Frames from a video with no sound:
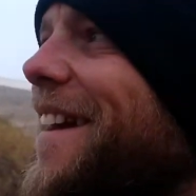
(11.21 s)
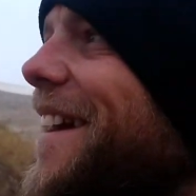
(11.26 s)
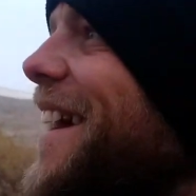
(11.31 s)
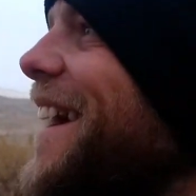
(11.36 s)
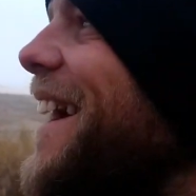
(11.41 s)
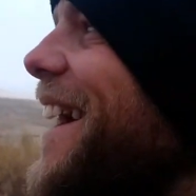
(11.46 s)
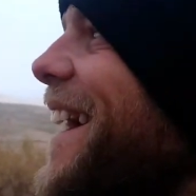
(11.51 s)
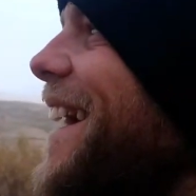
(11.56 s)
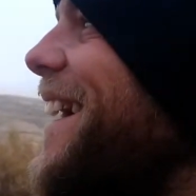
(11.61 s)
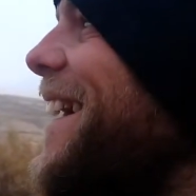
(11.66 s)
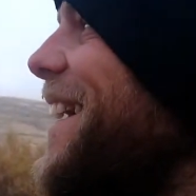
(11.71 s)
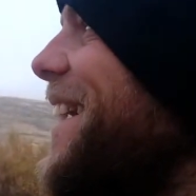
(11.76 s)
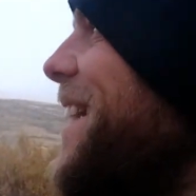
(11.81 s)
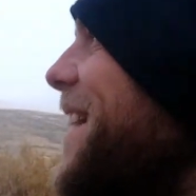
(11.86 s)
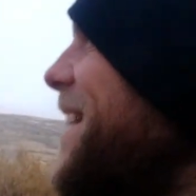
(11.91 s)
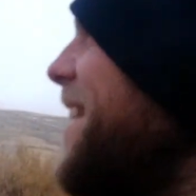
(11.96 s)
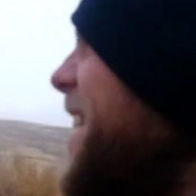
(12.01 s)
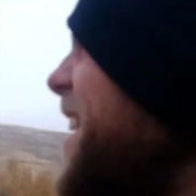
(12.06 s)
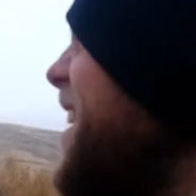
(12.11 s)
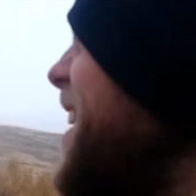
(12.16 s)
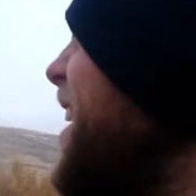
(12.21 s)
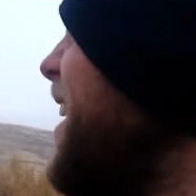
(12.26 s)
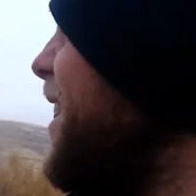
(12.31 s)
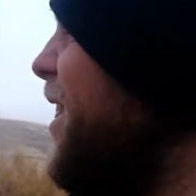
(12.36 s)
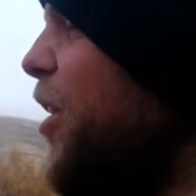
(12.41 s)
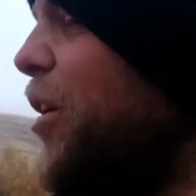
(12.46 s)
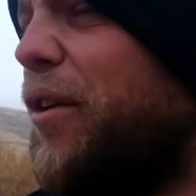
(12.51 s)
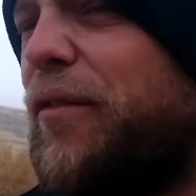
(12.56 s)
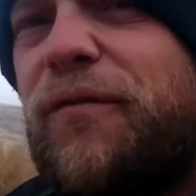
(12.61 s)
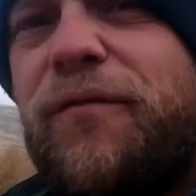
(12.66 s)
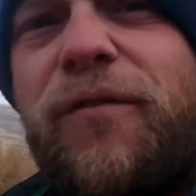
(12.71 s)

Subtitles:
A lot of